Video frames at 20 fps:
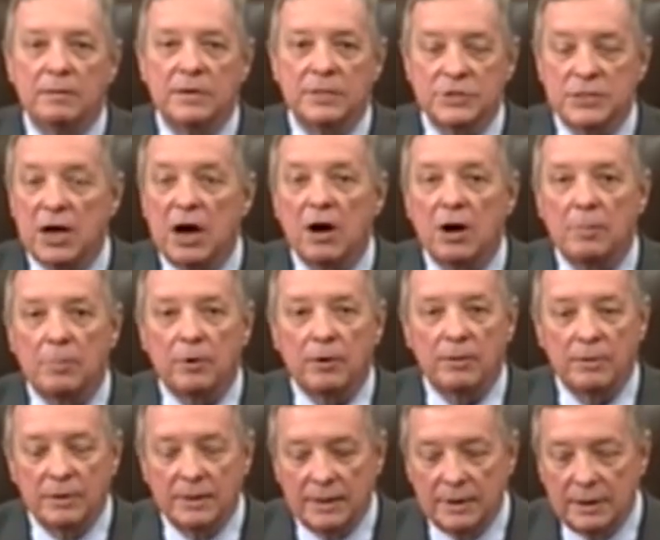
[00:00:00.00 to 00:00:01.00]

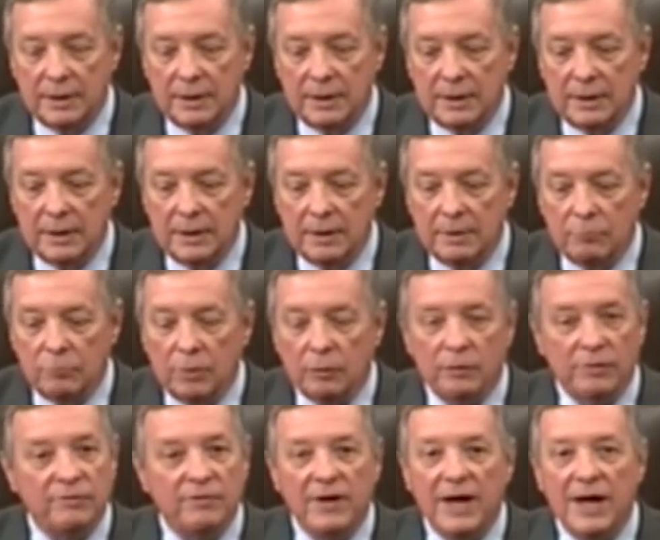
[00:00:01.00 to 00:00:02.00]
desirable. What
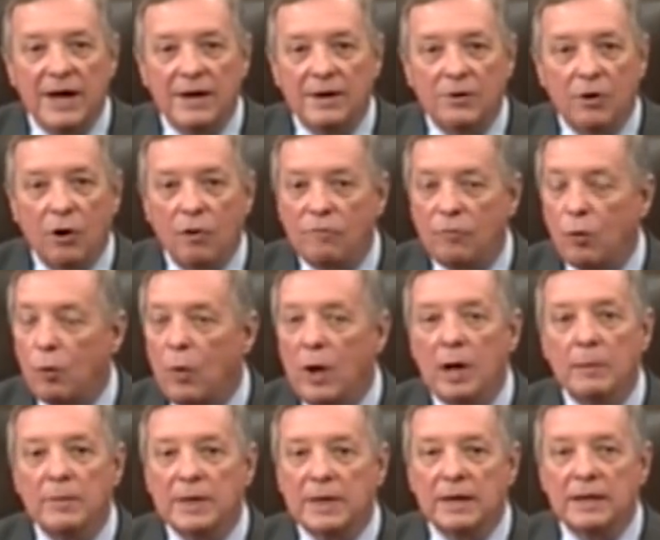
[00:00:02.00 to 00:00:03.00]
we find
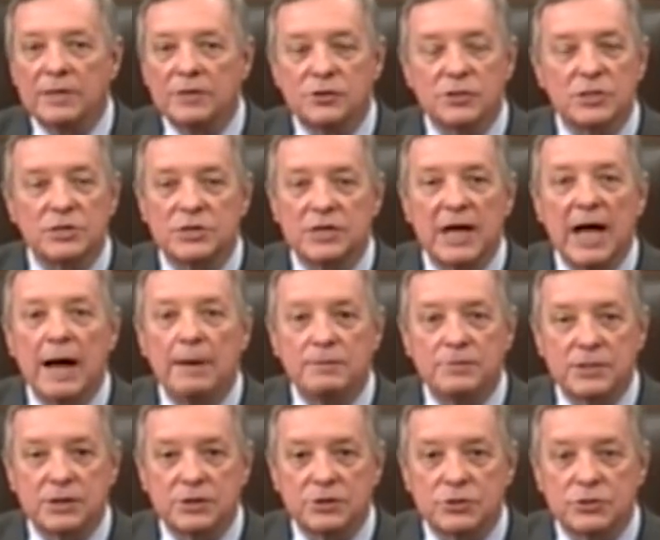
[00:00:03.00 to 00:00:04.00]
overwhelmingly is just the
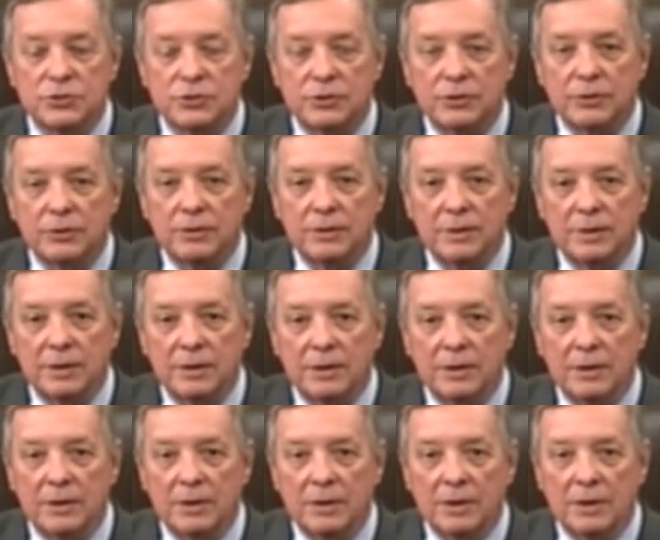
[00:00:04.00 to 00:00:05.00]
opposite is true.
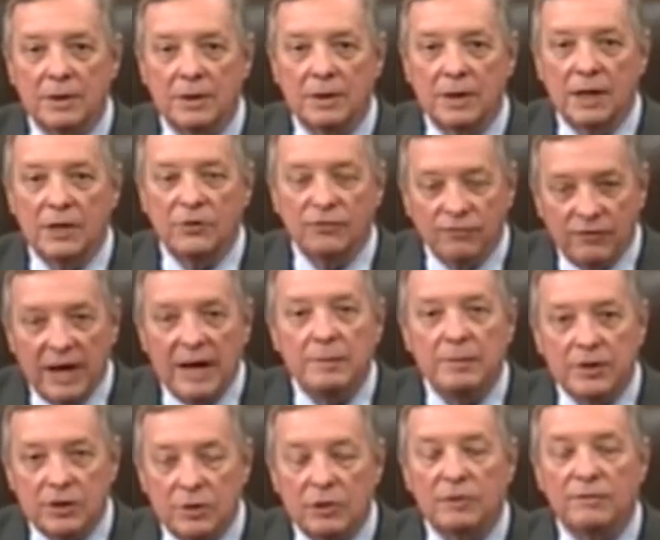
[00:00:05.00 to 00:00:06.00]
It's
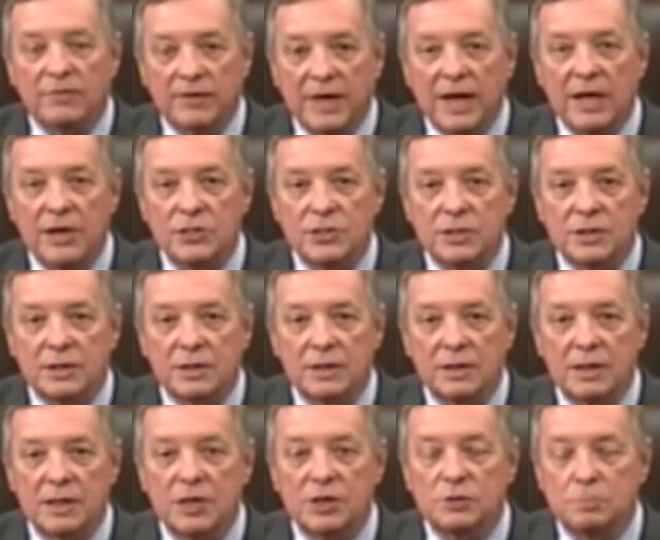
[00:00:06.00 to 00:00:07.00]
family unification.
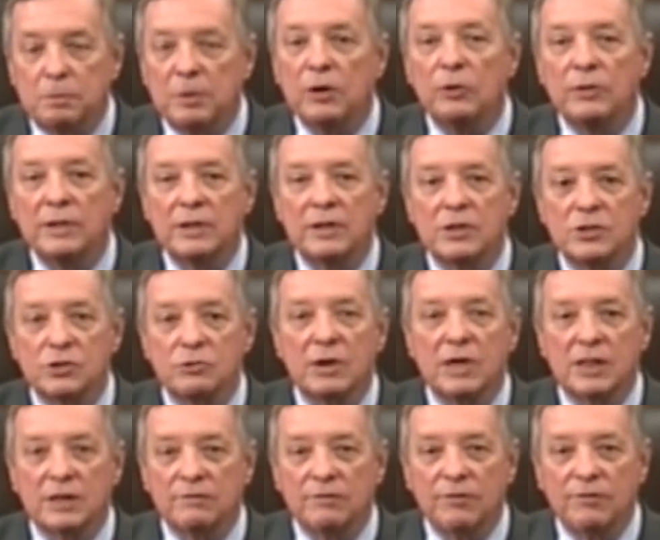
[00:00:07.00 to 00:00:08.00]
It's building the
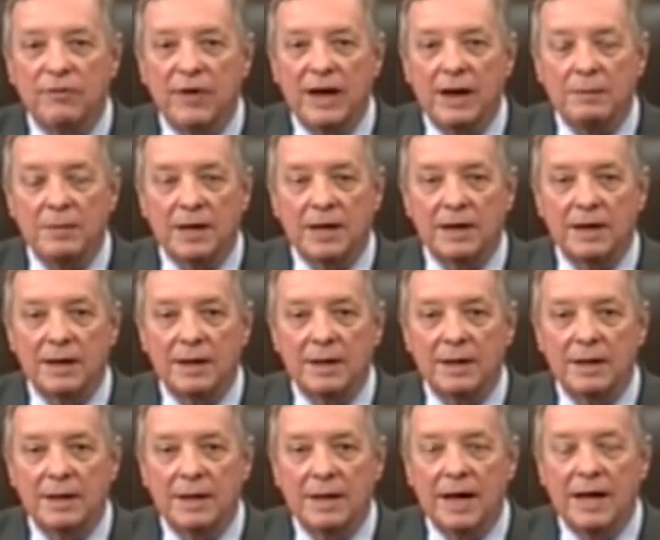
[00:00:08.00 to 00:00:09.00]
strength of a family.
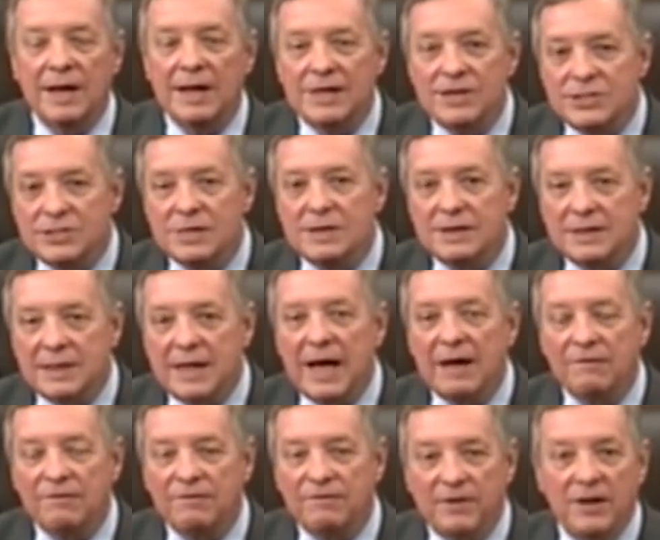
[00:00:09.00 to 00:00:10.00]
And isn't
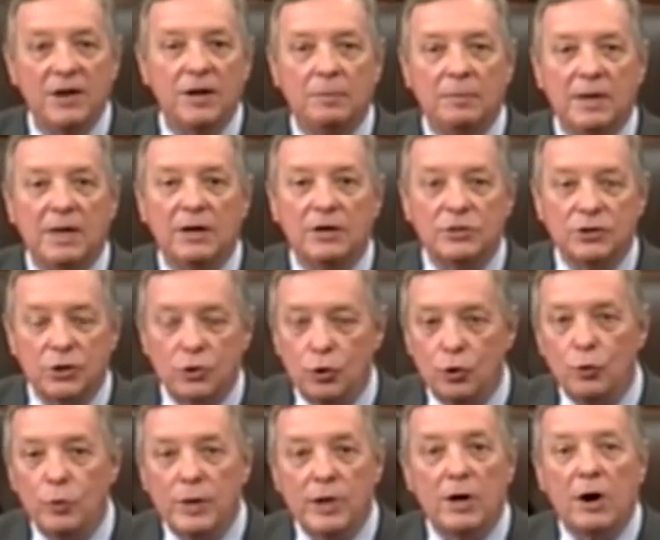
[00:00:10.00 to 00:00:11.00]
that fundamental to
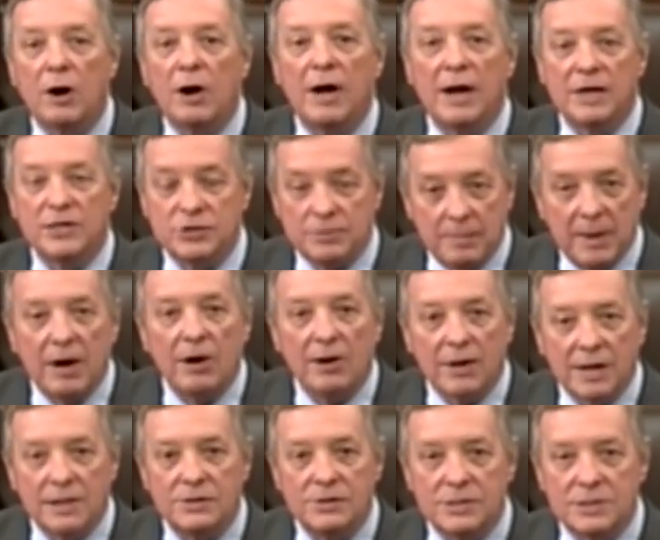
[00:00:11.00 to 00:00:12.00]
who we are as
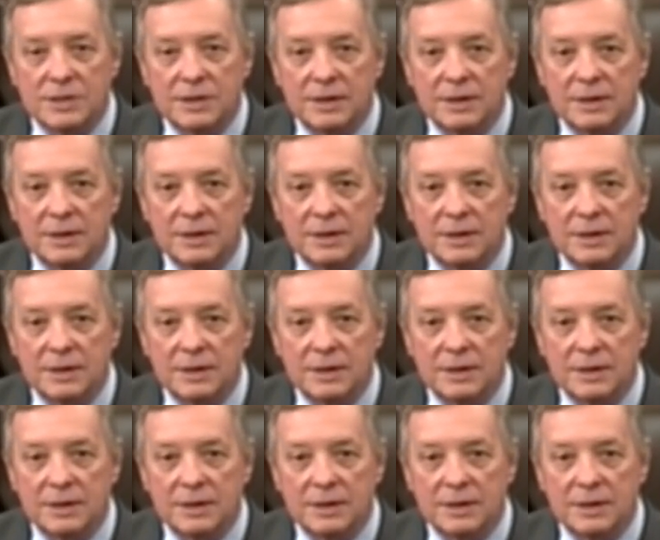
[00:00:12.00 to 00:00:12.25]
Americans?